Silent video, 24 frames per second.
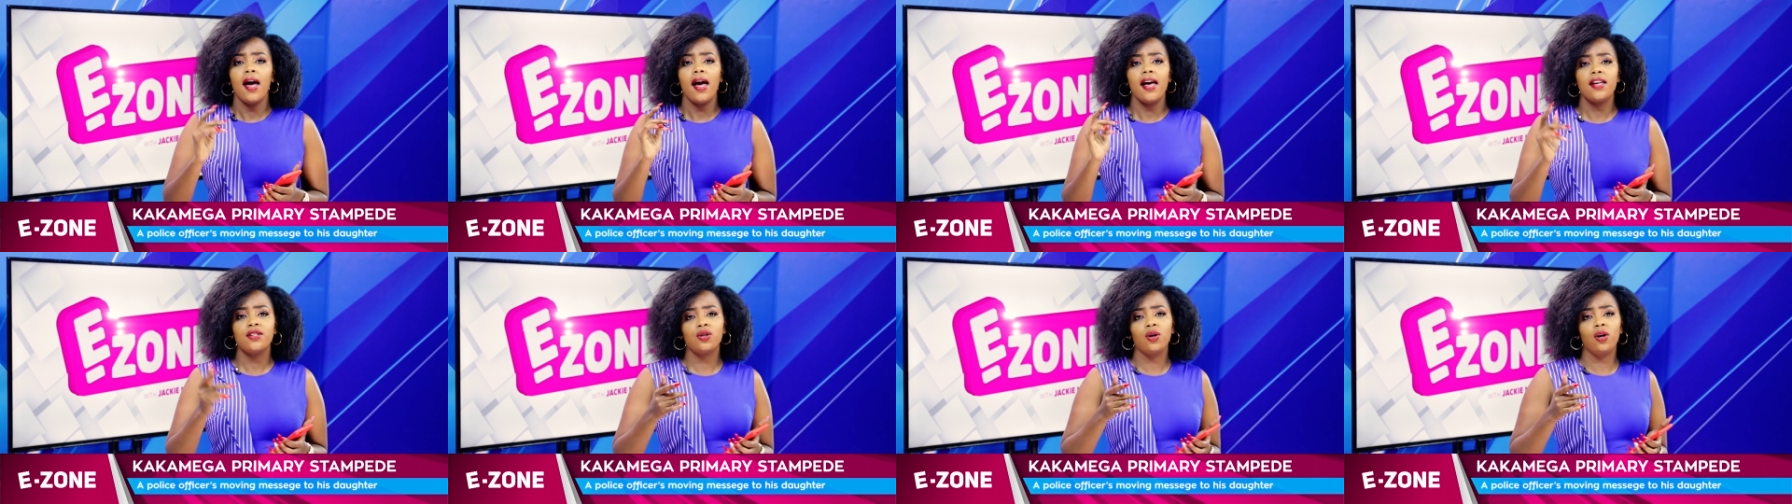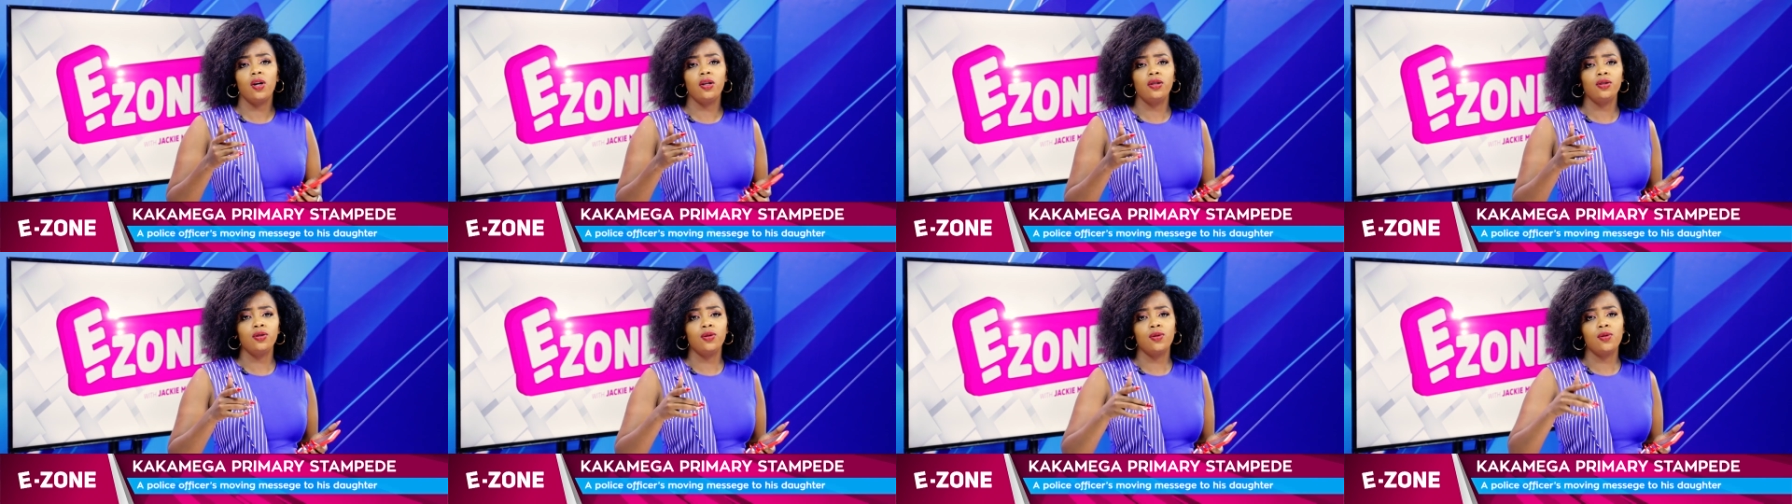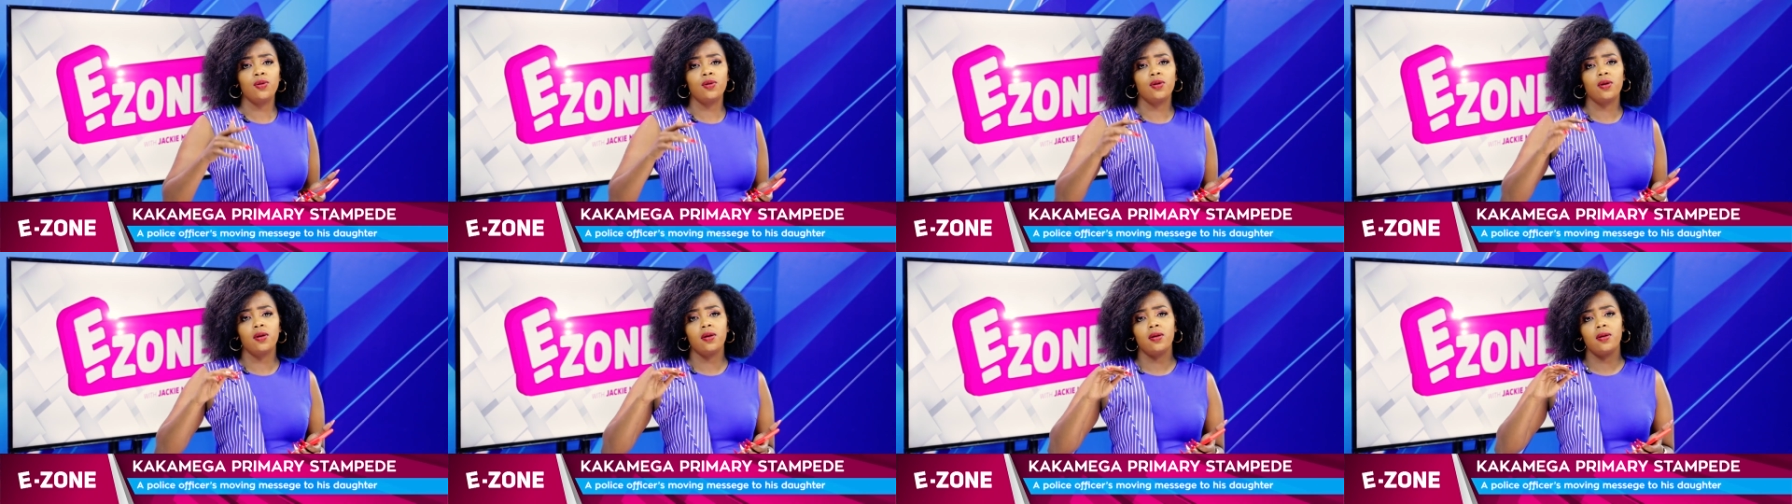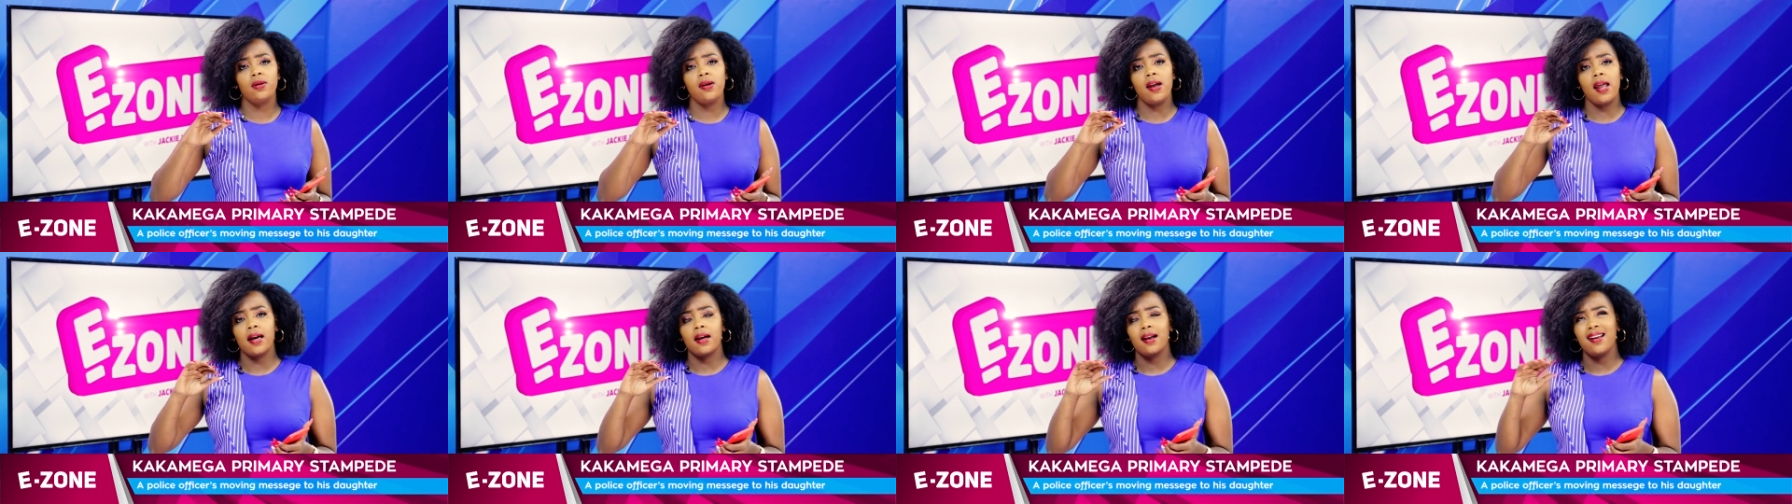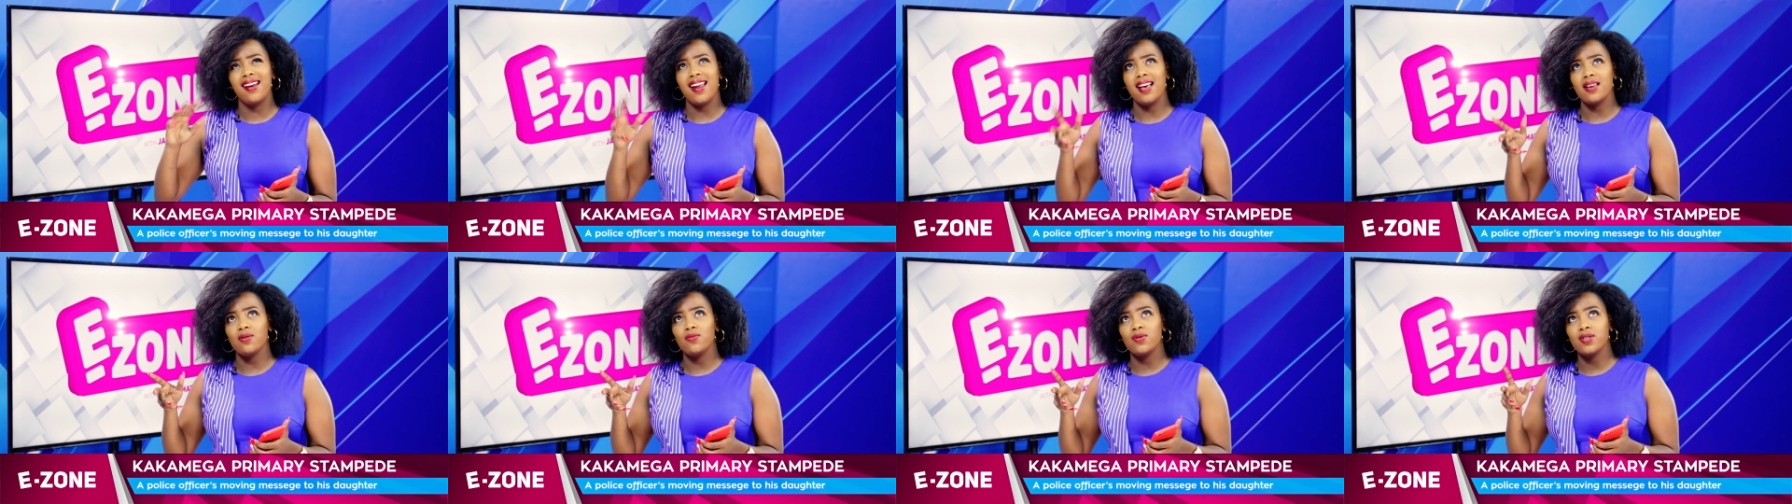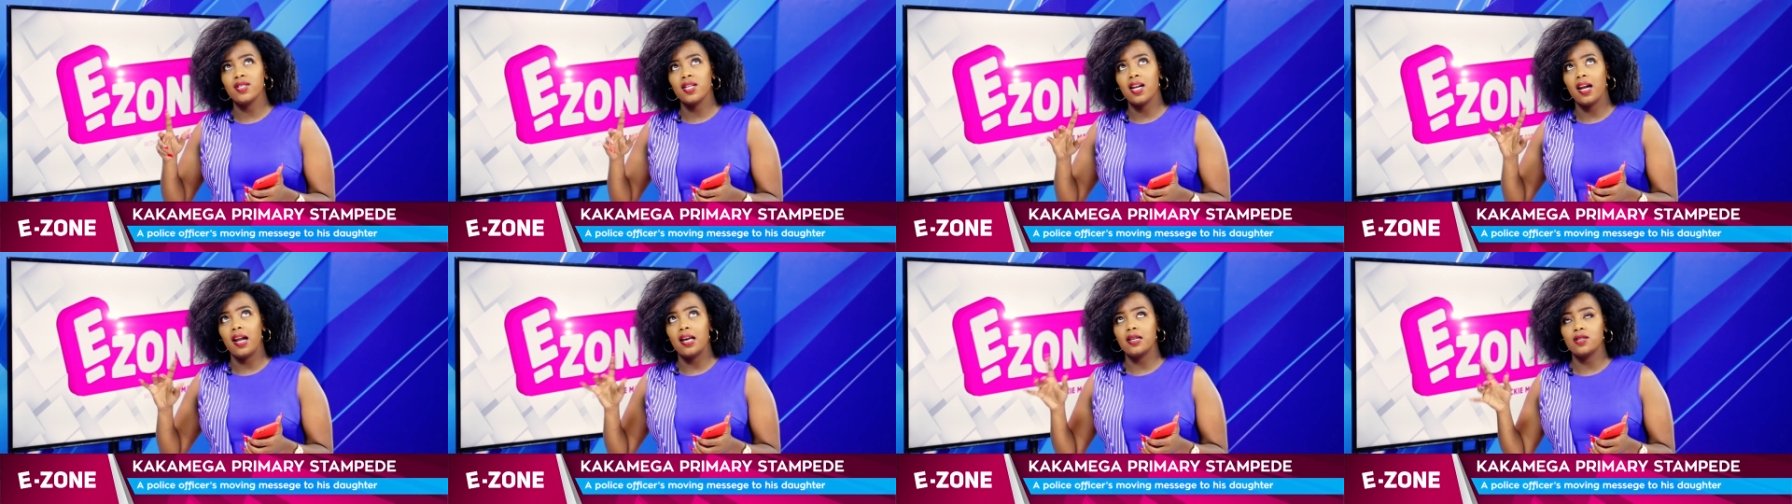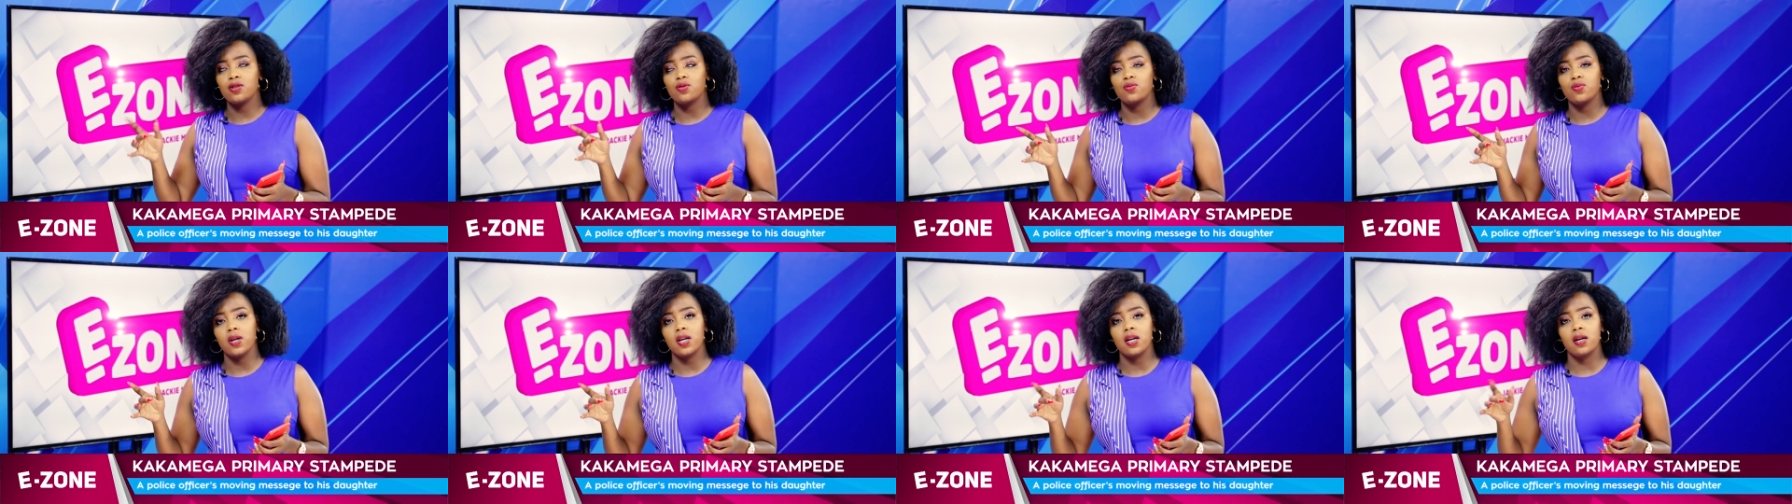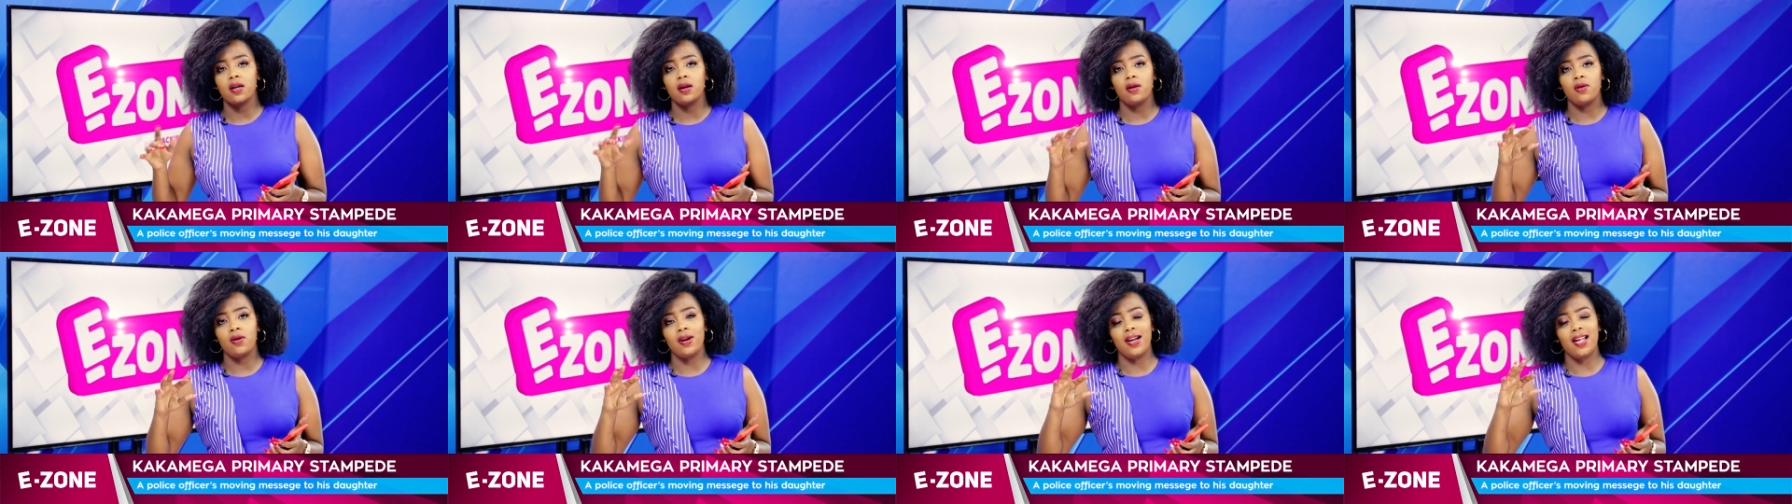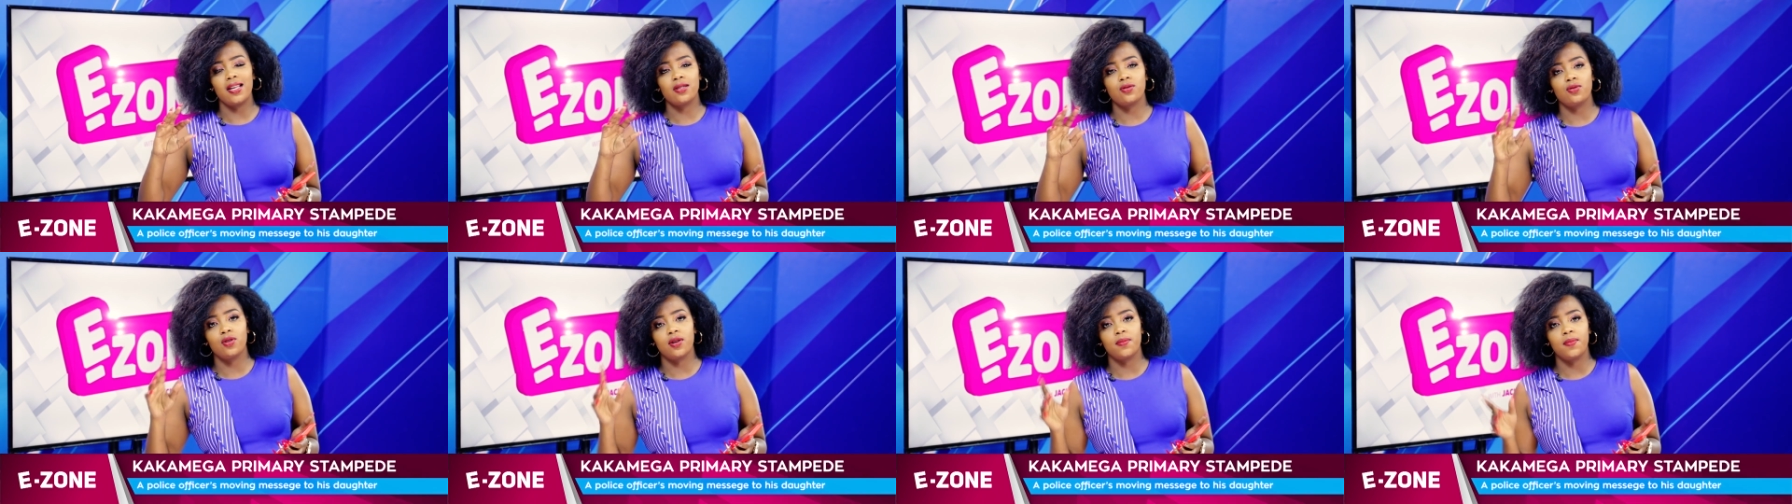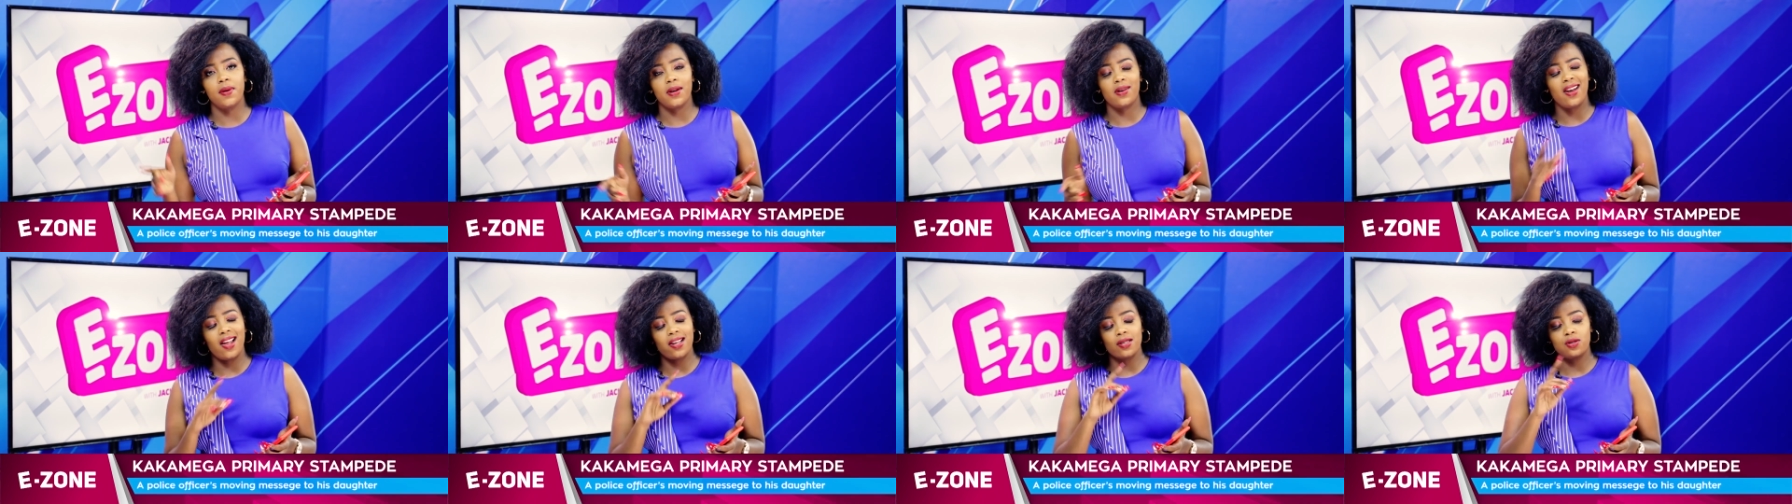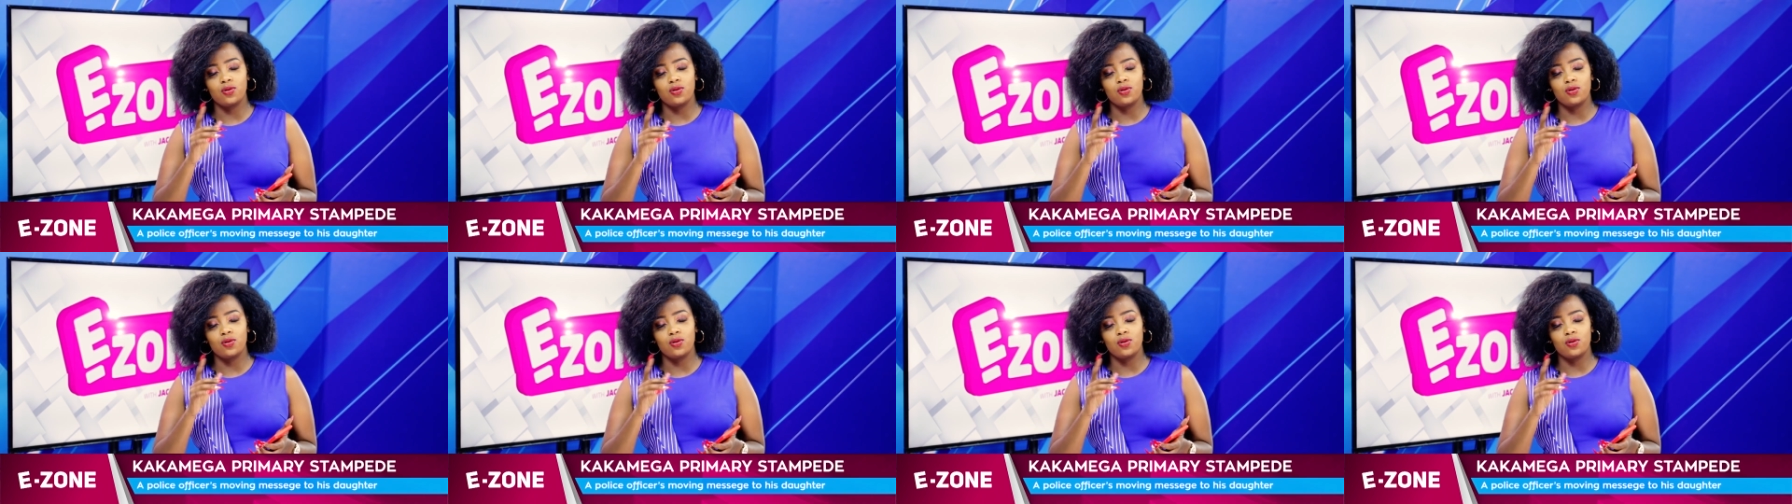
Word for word: As you all know, like last week, the